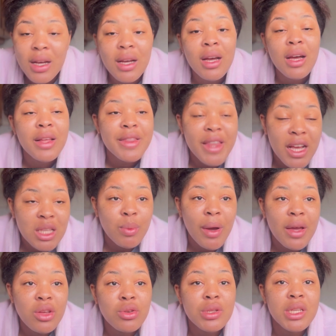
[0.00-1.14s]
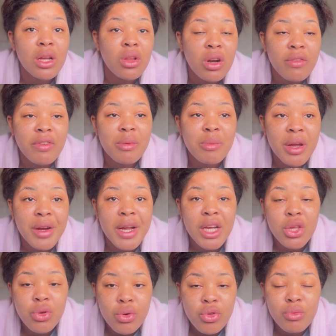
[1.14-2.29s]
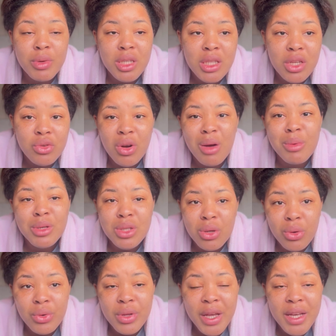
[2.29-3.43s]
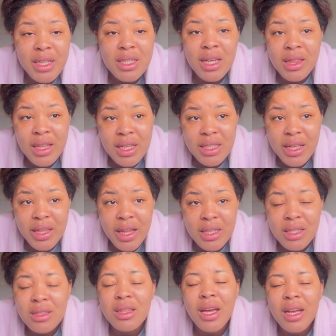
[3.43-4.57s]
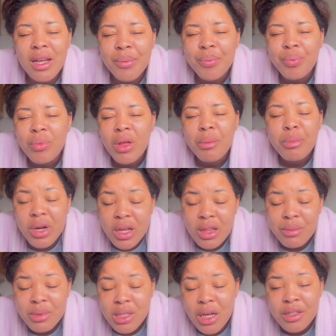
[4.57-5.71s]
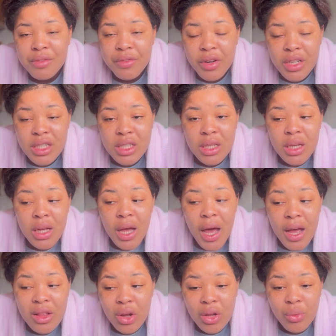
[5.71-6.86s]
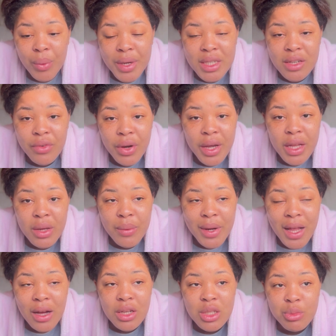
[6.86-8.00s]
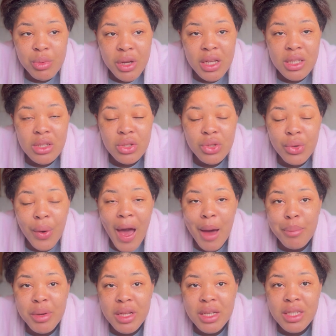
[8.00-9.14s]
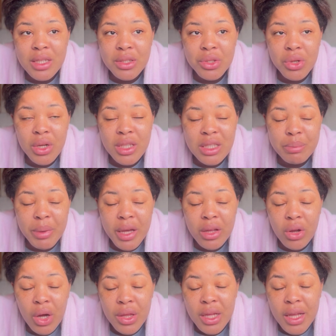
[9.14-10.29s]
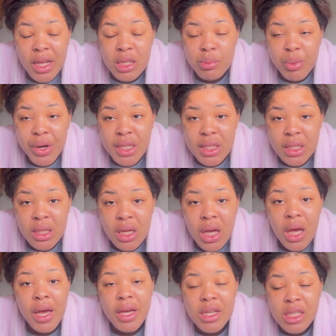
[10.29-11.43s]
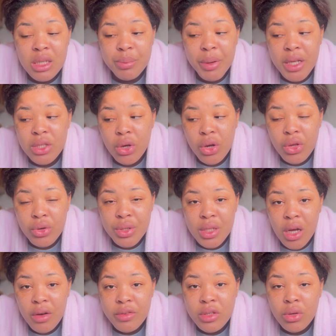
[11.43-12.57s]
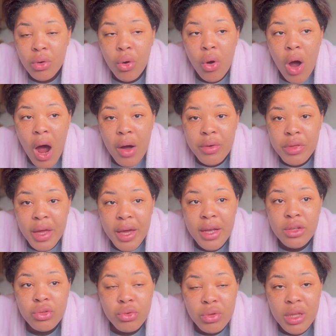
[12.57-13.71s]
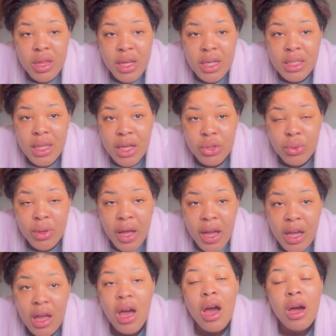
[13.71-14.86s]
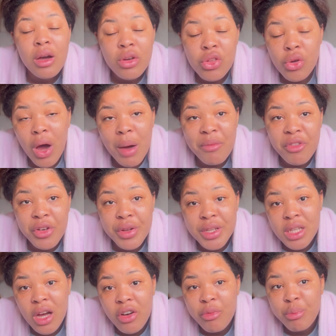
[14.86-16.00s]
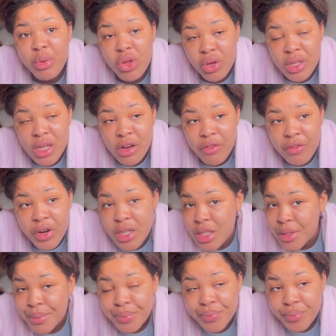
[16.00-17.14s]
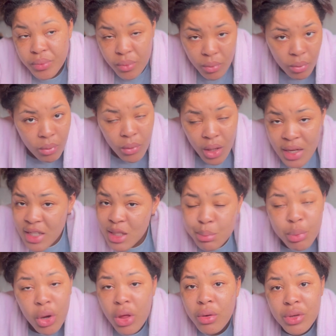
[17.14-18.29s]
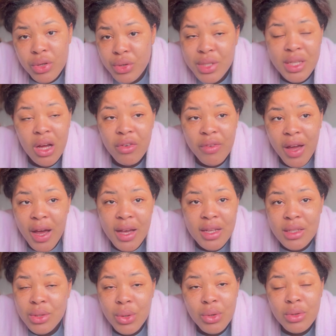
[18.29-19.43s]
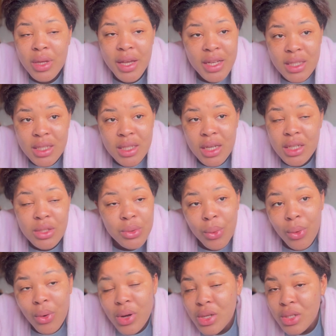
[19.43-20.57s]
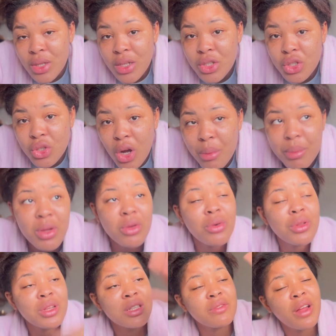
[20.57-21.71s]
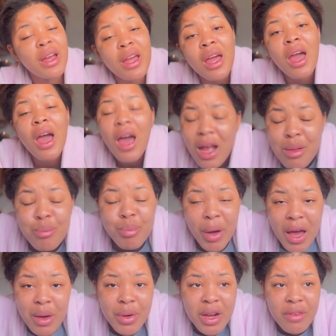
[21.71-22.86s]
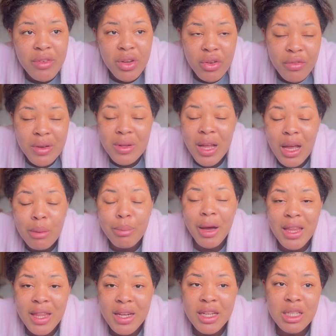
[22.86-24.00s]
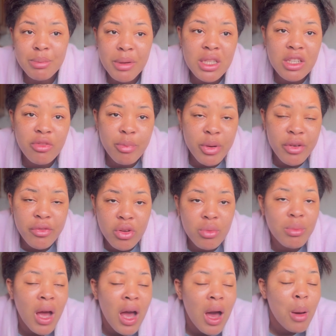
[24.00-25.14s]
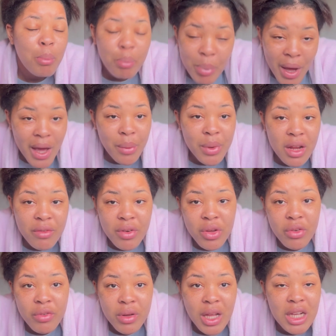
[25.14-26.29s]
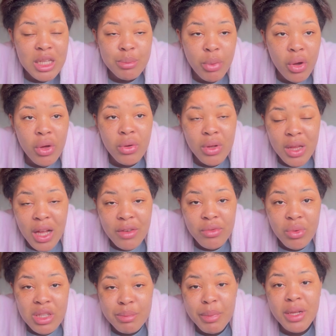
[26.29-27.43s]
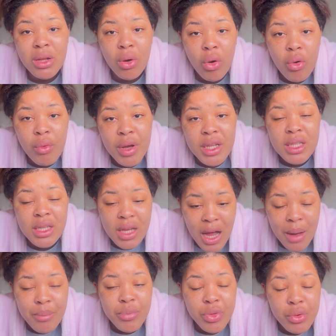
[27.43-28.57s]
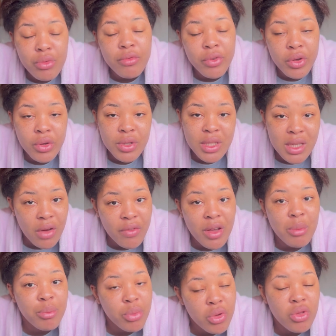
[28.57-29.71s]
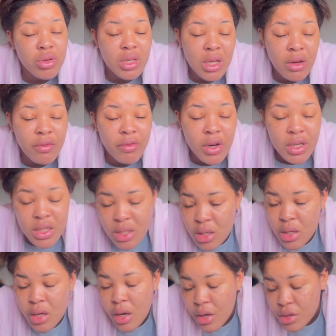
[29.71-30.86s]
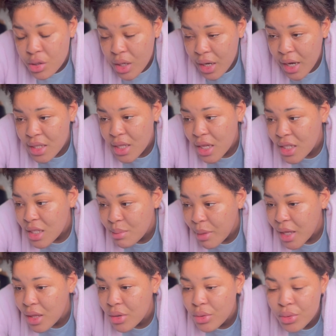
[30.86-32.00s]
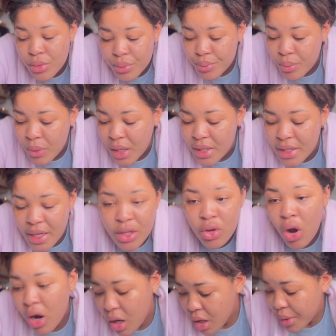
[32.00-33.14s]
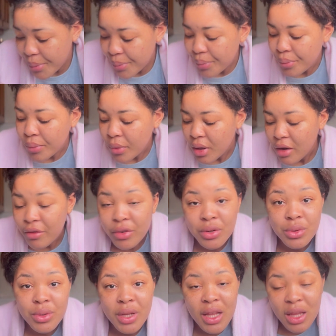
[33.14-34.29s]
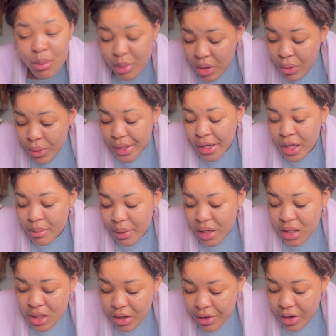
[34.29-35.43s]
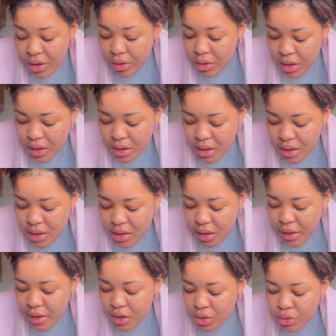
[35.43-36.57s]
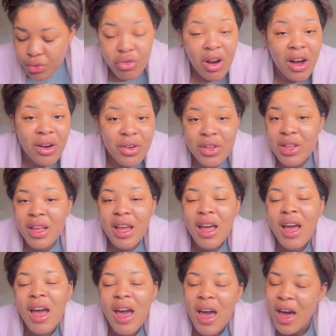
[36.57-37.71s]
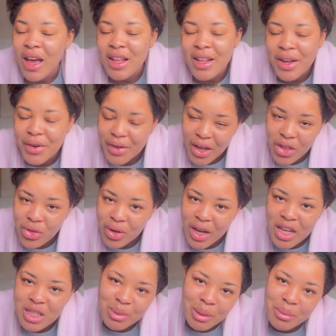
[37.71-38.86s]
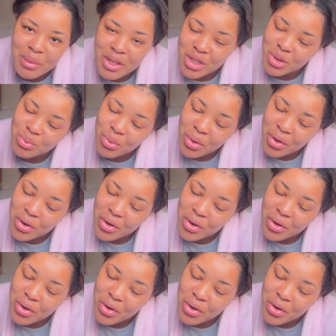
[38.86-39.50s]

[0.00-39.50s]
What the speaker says: that's why you see a lot of American YouTubers, they talk about solo dates and things like that, like putting themselves first and not waiting for anyone else, because your happiness does not depend on the next person. It depends on yourself. So go out there, do the things that you like, show up for yourself, put yourself first, and spoil yourself, guys. Don't hesitate to go into that shop, you're this fly, and buy whatever you feel like. Buy that expensive perfume, buy whatever you feel like, spoil your loved ones, but always come through for yourself and put yourself first. So guys, that's my little TED talk for today. Let me go and eat my cereal because it's starting to drown, and I'll catch you guys probably tomorrow.